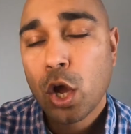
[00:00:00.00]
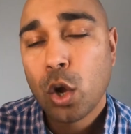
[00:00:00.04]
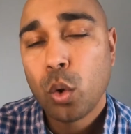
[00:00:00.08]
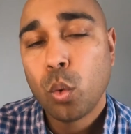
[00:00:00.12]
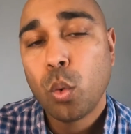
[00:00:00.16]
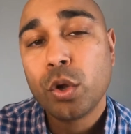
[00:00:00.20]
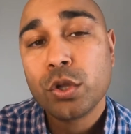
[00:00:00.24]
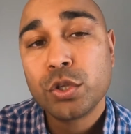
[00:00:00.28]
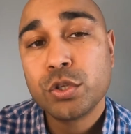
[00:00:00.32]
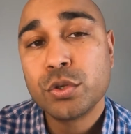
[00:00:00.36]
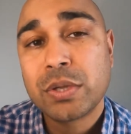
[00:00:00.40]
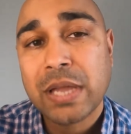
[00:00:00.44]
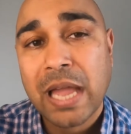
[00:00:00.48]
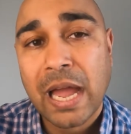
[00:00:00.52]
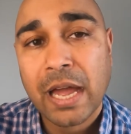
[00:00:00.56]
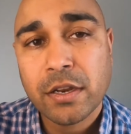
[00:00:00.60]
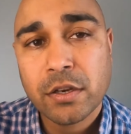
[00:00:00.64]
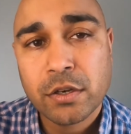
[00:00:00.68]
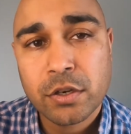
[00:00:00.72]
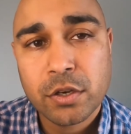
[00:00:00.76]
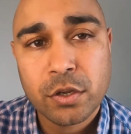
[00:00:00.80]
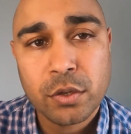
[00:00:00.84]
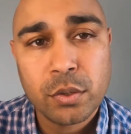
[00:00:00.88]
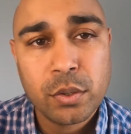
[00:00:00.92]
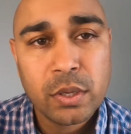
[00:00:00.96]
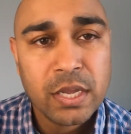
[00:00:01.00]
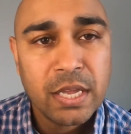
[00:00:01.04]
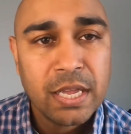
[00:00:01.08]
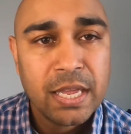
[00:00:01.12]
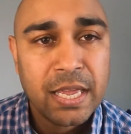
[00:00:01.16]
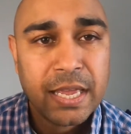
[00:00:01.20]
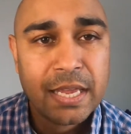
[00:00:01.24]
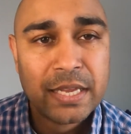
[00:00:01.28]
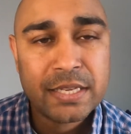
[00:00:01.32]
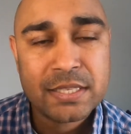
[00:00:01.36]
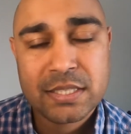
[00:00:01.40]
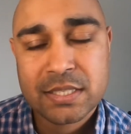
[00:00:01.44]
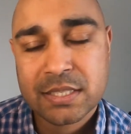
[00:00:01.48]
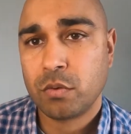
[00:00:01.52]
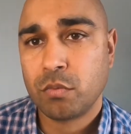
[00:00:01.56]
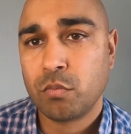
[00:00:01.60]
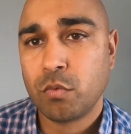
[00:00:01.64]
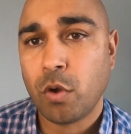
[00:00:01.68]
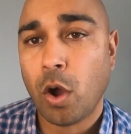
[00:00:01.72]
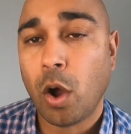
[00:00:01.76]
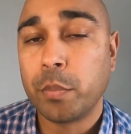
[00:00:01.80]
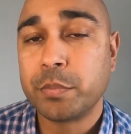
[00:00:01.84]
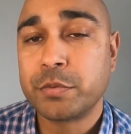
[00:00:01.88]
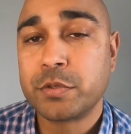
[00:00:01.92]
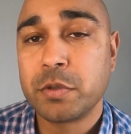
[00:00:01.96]
what you can do is
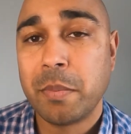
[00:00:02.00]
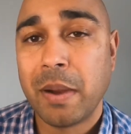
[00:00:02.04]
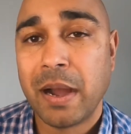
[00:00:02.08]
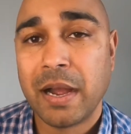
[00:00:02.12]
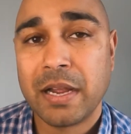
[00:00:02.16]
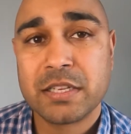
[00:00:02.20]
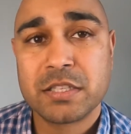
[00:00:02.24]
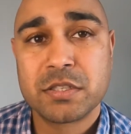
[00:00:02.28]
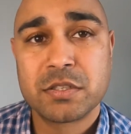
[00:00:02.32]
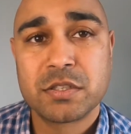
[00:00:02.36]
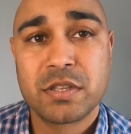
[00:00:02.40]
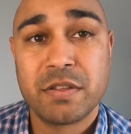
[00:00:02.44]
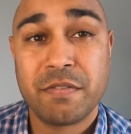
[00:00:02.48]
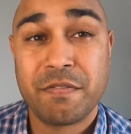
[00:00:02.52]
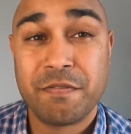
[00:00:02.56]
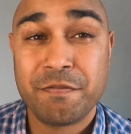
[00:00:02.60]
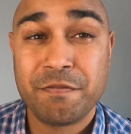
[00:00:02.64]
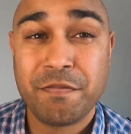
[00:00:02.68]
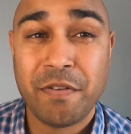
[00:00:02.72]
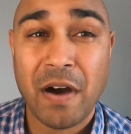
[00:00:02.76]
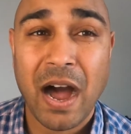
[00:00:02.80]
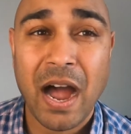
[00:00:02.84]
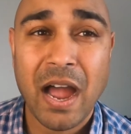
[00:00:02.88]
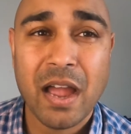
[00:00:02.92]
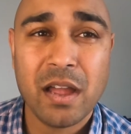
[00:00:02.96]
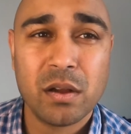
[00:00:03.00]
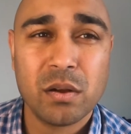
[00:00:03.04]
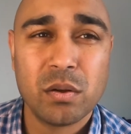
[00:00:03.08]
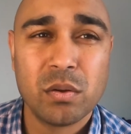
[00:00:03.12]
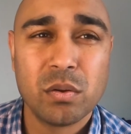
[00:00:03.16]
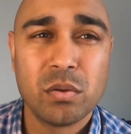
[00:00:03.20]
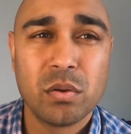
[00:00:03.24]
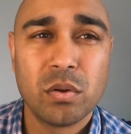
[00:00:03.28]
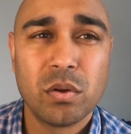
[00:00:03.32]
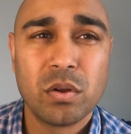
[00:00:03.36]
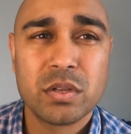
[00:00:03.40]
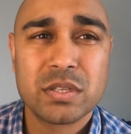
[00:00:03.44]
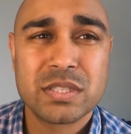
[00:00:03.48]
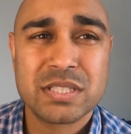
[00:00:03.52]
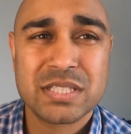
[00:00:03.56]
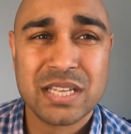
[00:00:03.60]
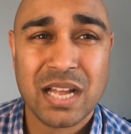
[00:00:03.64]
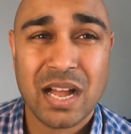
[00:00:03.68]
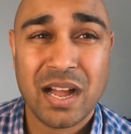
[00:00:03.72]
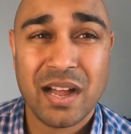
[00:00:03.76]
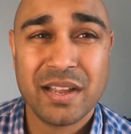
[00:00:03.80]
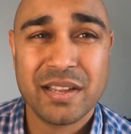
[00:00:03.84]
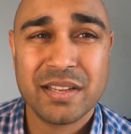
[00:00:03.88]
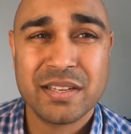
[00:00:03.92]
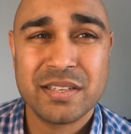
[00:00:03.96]
optimize the file
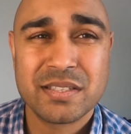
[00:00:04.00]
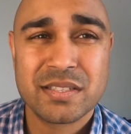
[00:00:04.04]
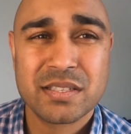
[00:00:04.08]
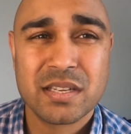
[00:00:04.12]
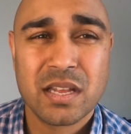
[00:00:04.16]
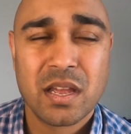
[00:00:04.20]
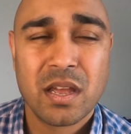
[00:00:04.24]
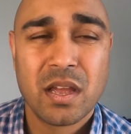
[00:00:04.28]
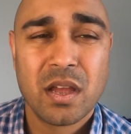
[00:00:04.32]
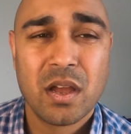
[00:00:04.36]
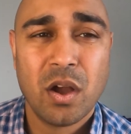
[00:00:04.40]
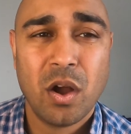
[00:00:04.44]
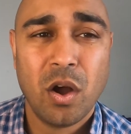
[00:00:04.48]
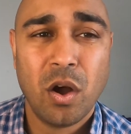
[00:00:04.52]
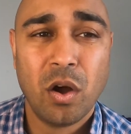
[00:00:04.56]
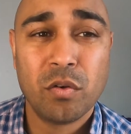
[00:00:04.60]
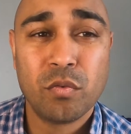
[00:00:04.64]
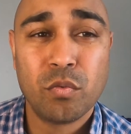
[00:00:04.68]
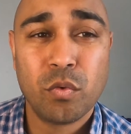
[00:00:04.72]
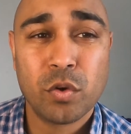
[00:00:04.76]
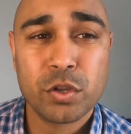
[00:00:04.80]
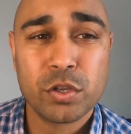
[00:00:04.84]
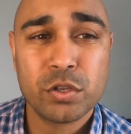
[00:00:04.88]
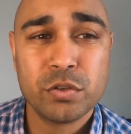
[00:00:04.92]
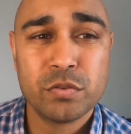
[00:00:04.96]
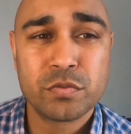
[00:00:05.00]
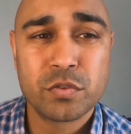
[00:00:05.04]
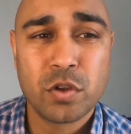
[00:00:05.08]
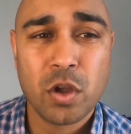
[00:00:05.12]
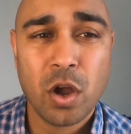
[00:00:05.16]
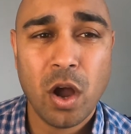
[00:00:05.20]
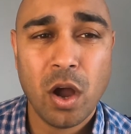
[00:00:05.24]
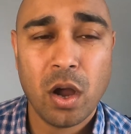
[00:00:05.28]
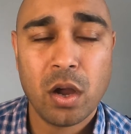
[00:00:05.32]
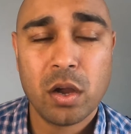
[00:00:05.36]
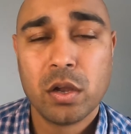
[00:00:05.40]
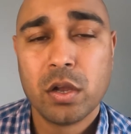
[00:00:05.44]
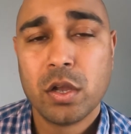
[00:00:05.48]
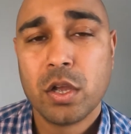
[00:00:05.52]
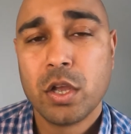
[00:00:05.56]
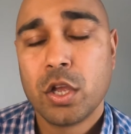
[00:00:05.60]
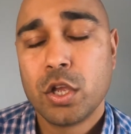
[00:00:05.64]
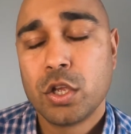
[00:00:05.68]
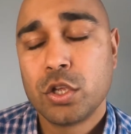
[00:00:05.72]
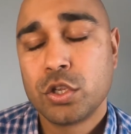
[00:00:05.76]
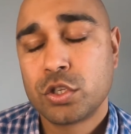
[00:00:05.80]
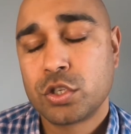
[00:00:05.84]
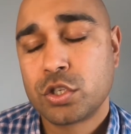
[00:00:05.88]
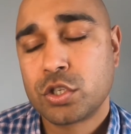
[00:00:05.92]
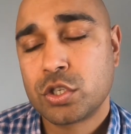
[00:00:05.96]
size of what you've got.
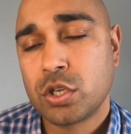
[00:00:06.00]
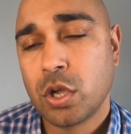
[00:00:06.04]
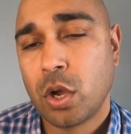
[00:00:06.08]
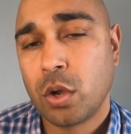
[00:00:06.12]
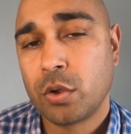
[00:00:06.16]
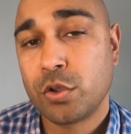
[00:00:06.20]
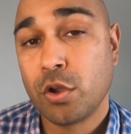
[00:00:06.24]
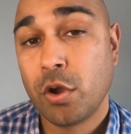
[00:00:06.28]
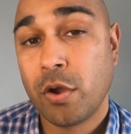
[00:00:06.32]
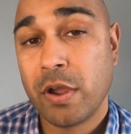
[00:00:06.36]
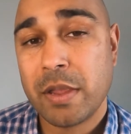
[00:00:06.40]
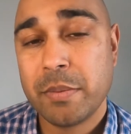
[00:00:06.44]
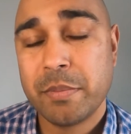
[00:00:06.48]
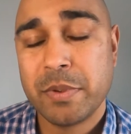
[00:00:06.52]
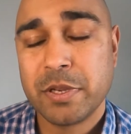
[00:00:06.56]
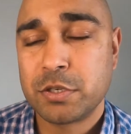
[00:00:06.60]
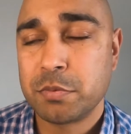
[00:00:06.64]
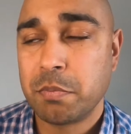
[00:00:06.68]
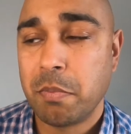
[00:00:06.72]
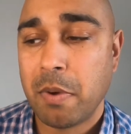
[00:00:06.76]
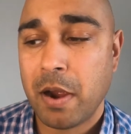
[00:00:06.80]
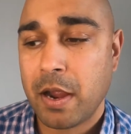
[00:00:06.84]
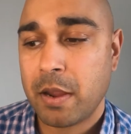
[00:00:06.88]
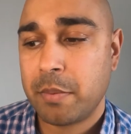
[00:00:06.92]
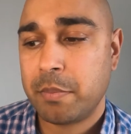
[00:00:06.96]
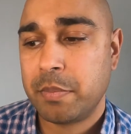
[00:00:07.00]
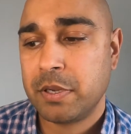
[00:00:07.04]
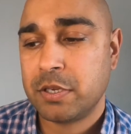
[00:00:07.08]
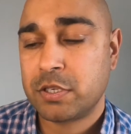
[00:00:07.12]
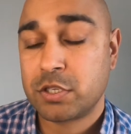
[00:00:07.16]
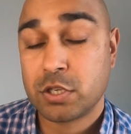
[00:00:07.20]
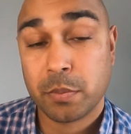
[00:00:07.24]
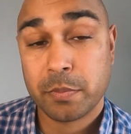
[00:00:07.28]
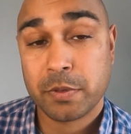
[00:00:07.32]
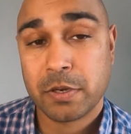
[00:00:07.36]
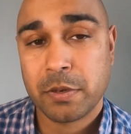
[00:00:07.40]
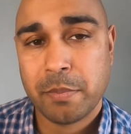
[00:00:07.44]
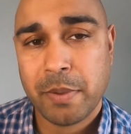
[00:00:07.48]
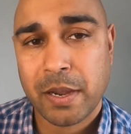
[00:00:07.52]
So your image might be so many